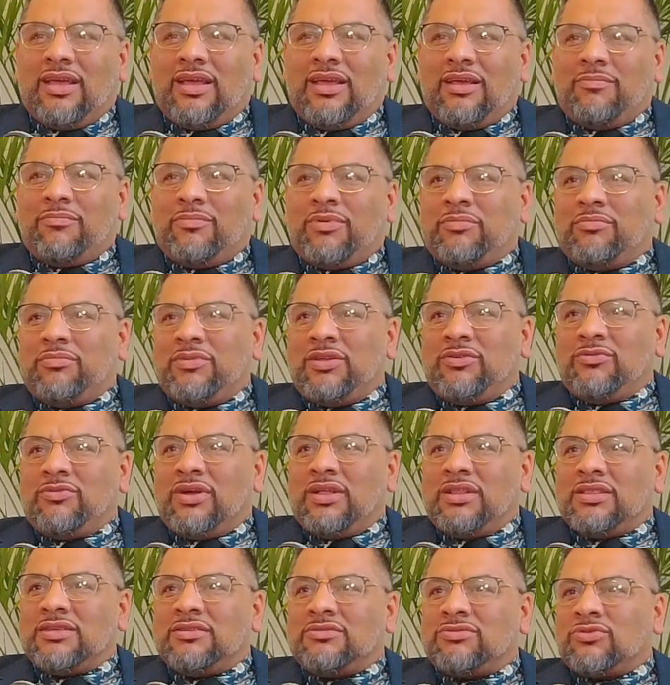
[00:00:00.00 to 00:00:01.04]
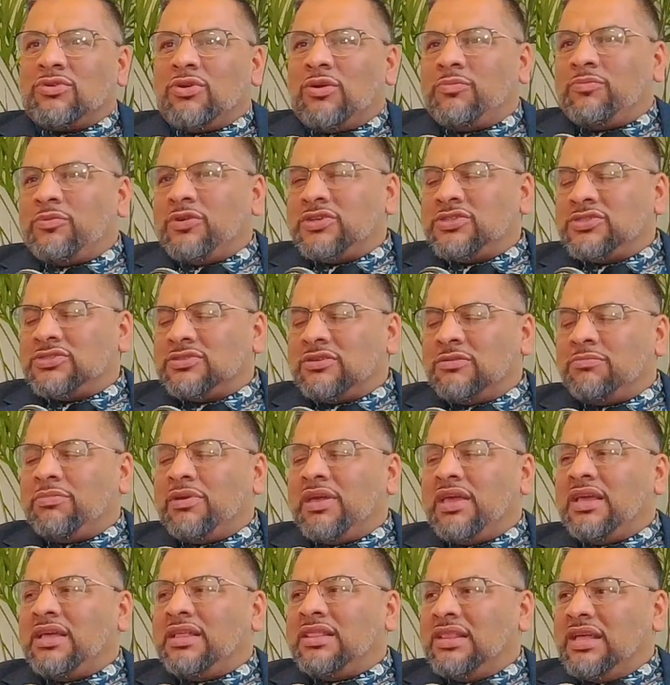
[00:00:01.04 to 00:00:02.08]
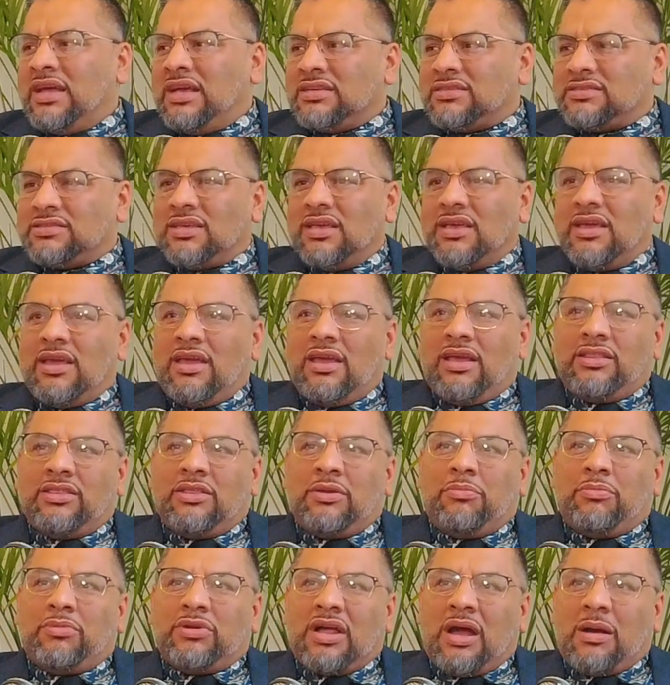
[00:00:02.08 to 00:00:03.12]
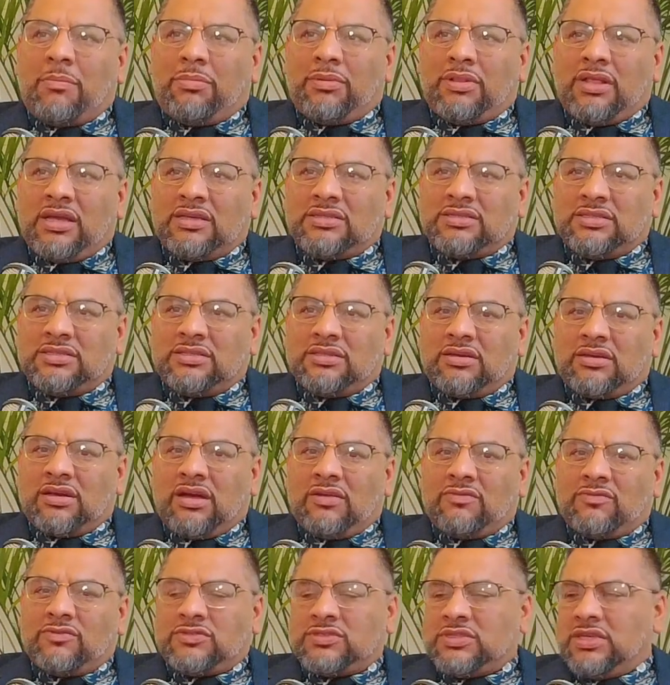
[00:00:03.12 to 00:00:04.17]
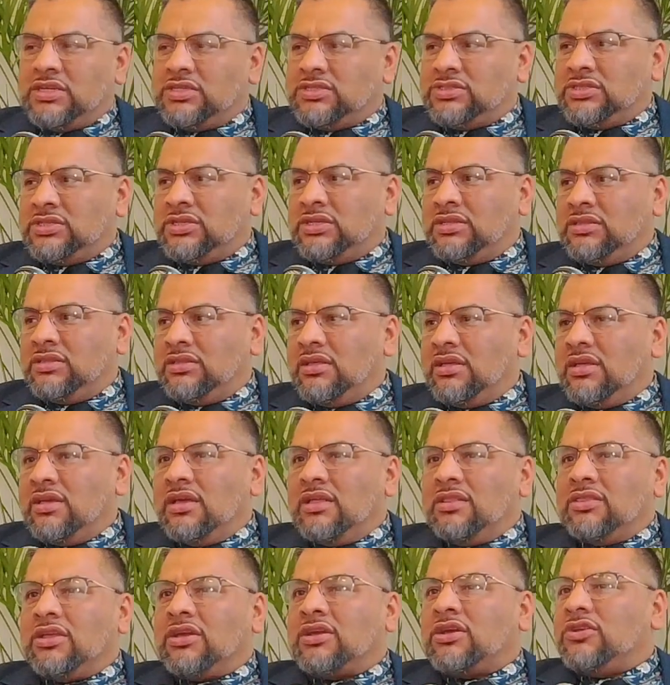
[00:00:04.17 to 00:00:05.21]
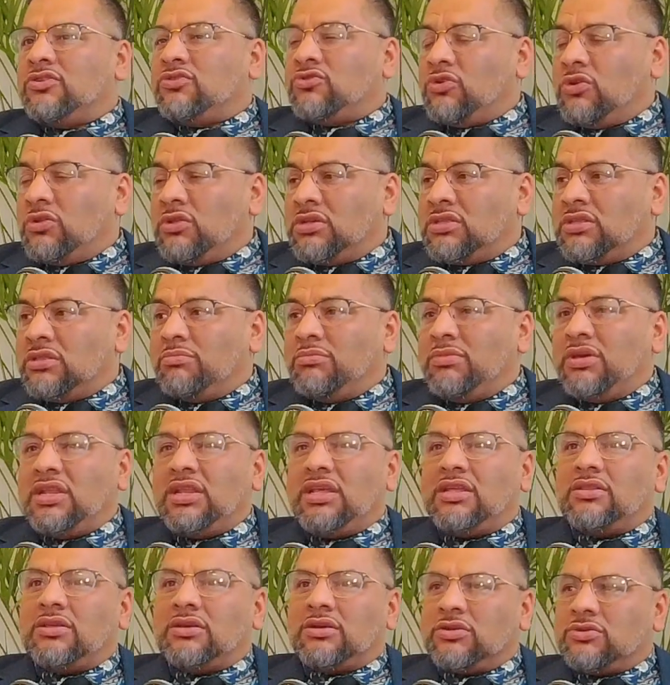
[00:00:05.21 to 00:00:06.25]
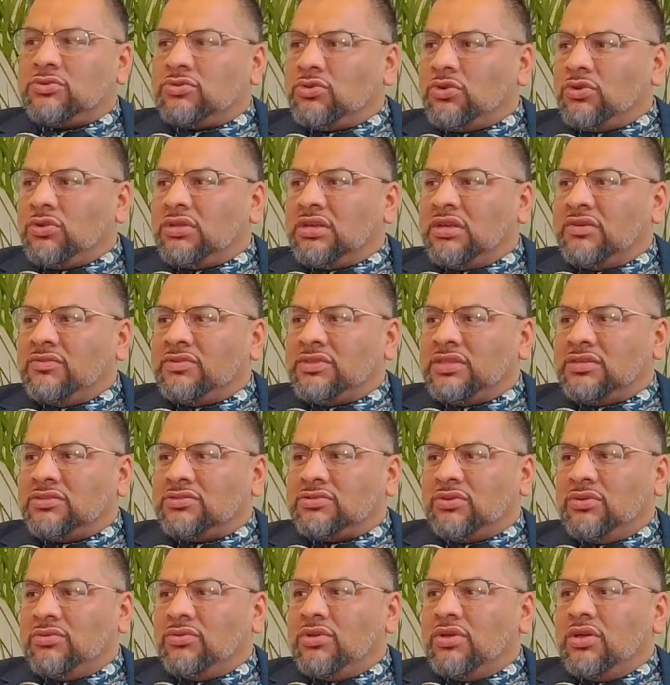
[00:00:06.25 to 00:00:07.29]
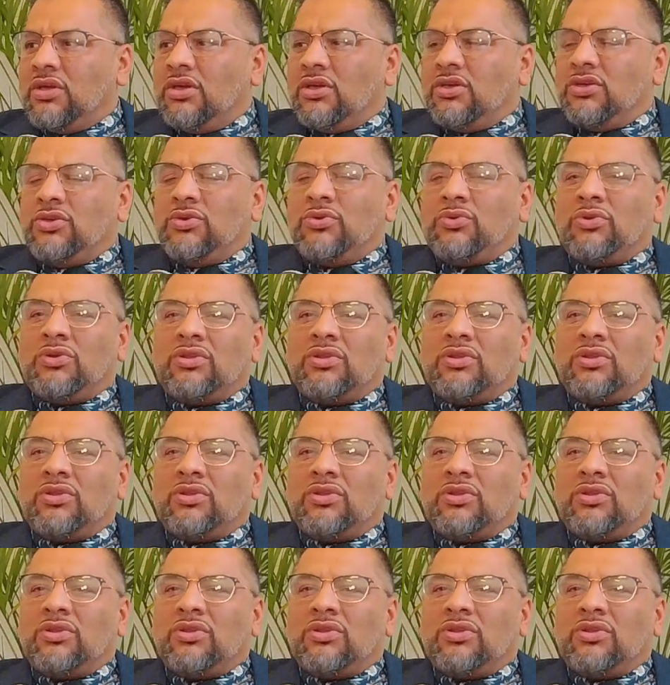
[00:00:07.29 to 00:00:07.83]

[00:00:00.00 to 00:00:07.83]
but meanwhile, these corporations are paying less. They're monopolizing the conversation. They're controlling the media. They're controlling everything. So you don't